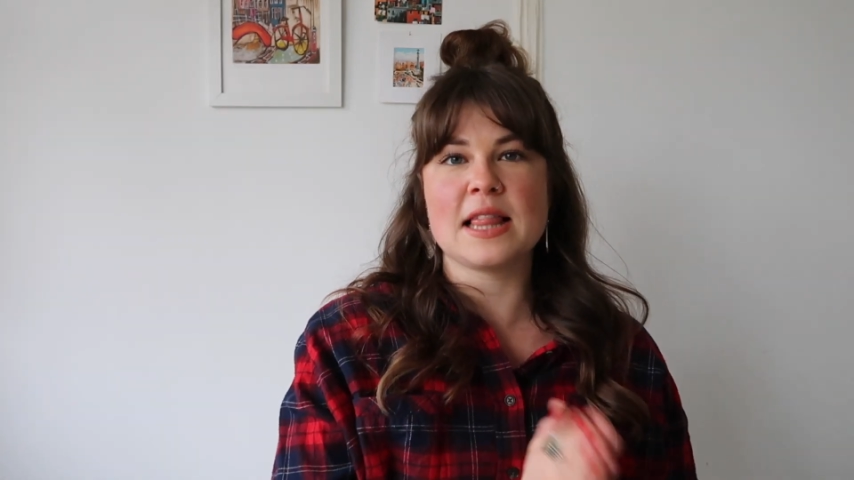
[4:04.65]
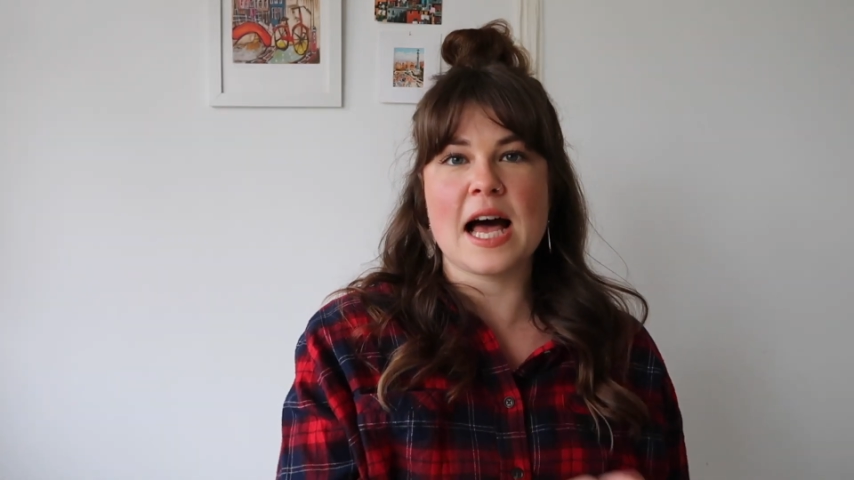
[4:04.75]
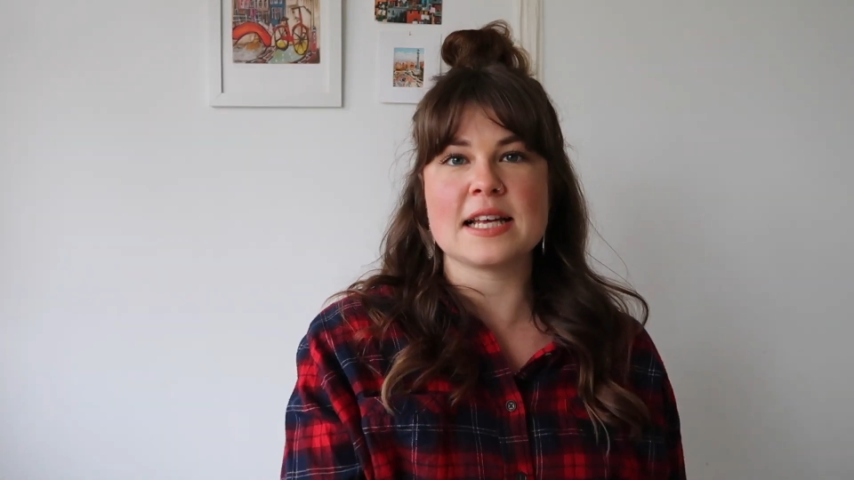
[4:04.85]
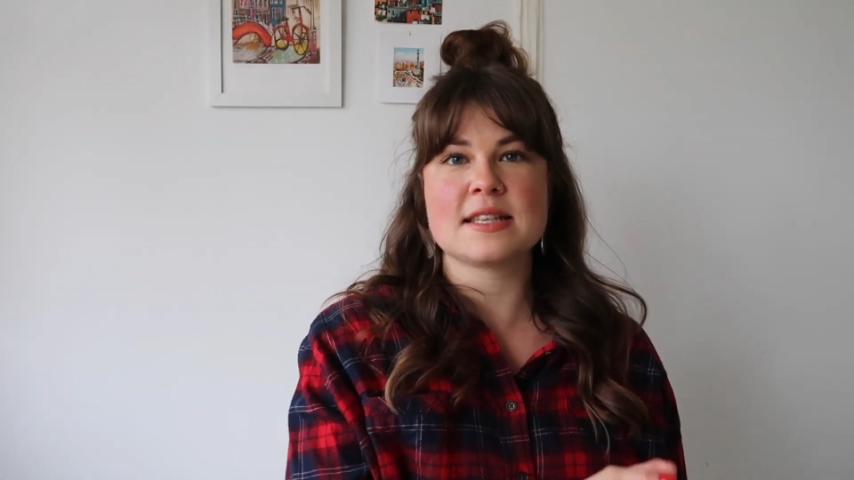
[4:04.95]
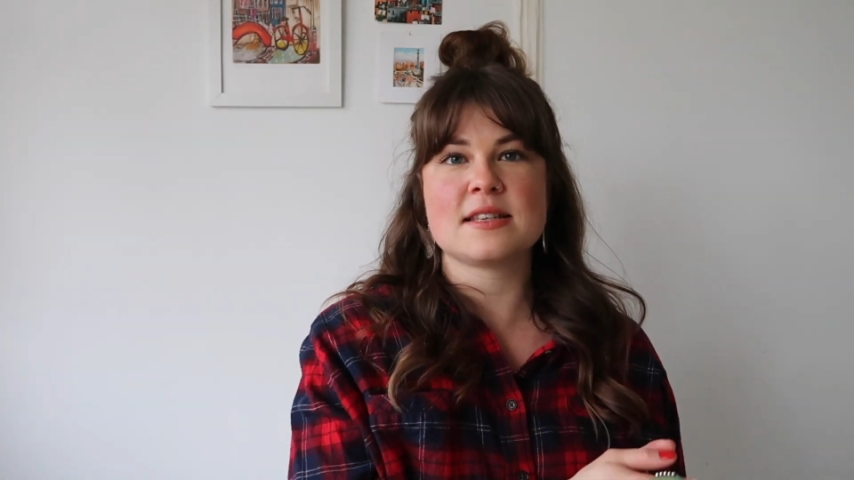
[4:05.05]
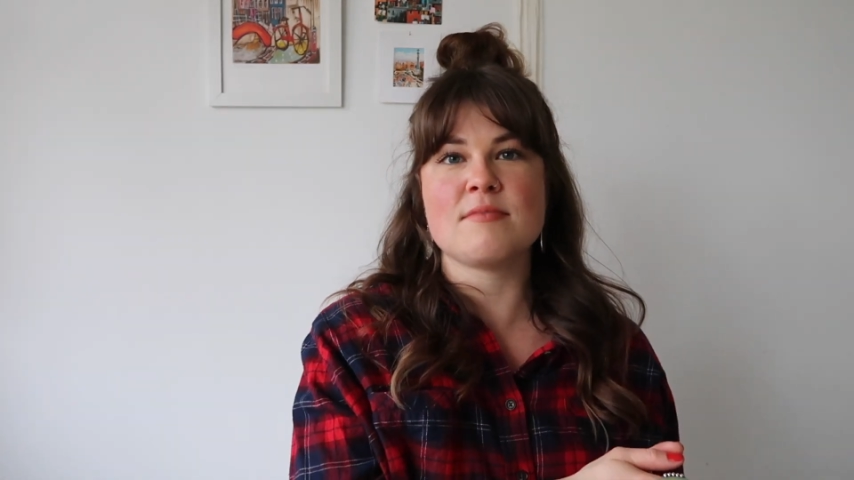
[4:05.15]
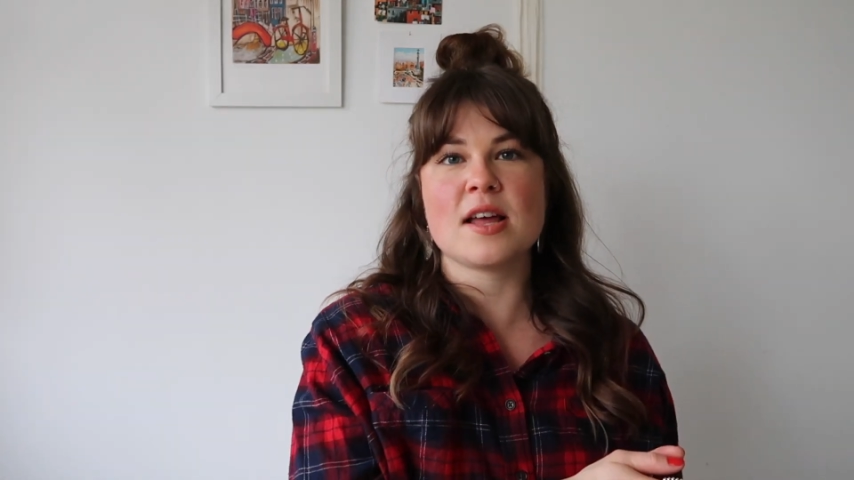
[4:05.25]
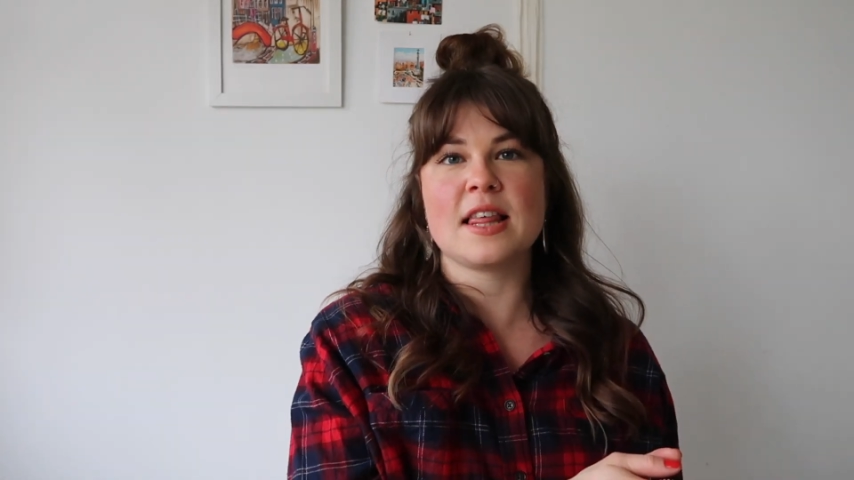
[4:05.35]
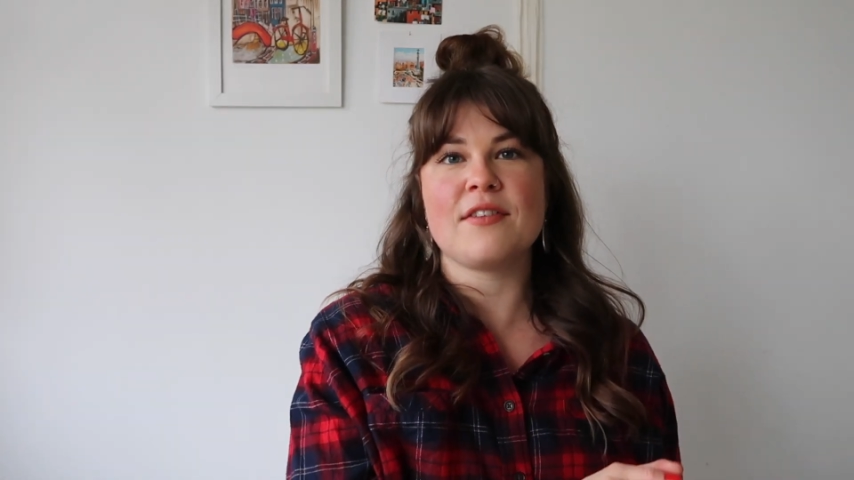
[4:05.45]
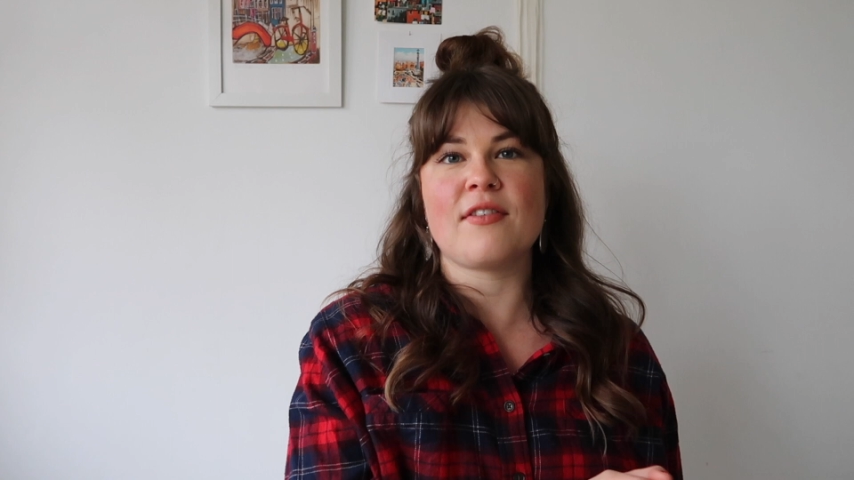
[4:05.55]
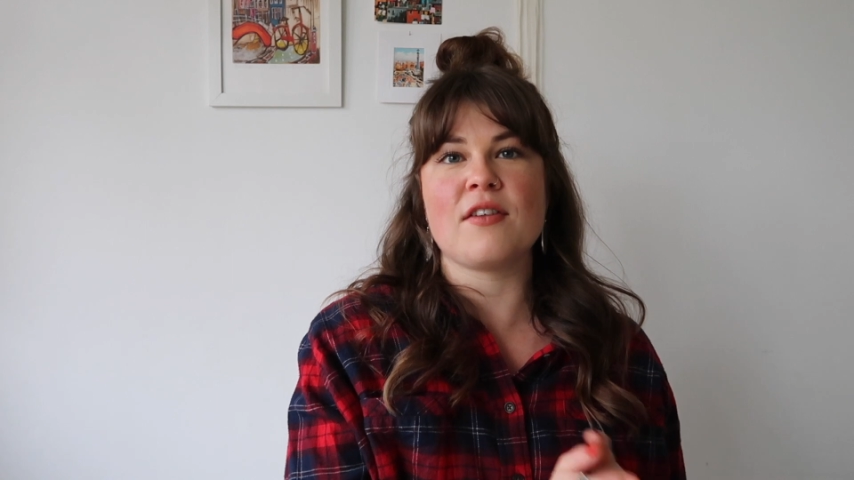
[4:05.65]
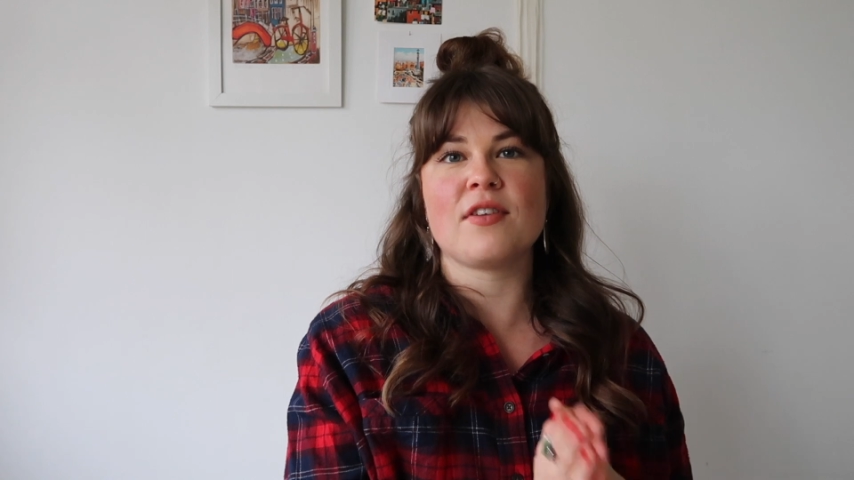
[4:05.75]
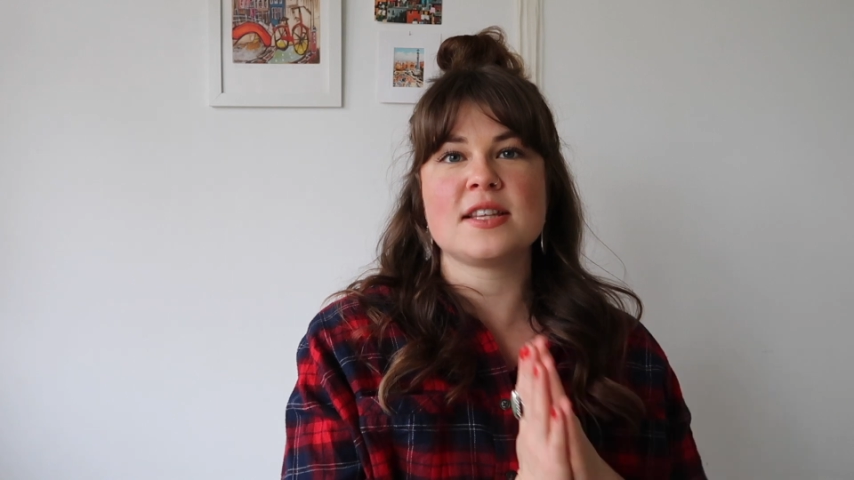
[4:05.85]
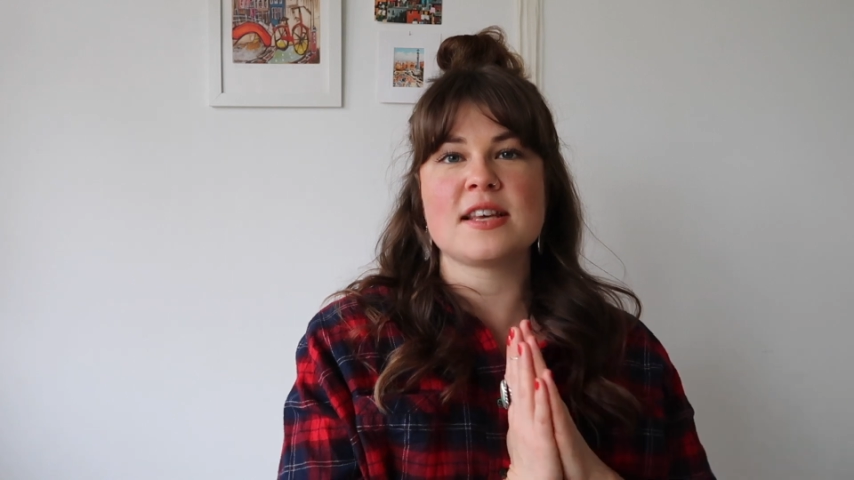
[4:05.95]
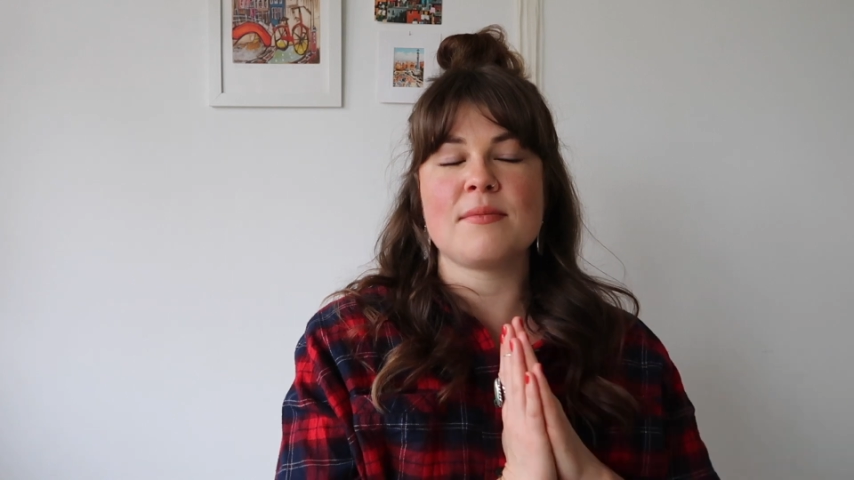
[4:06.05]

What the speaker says: last monthly favorites,